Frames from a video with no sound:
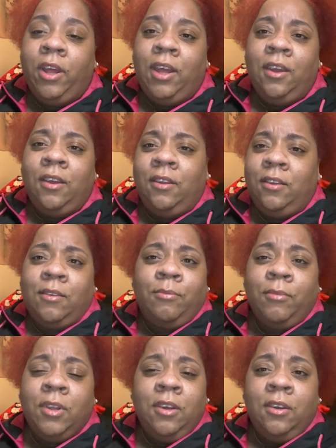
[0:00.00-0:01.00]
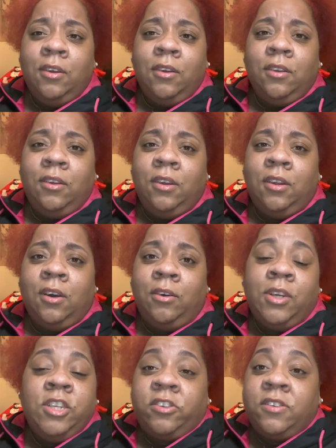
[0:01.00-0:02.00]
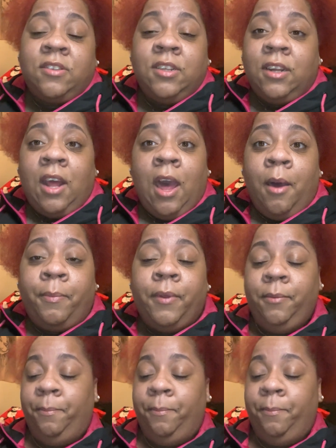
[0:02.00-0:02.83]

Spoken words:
and you know, it just didn't happen.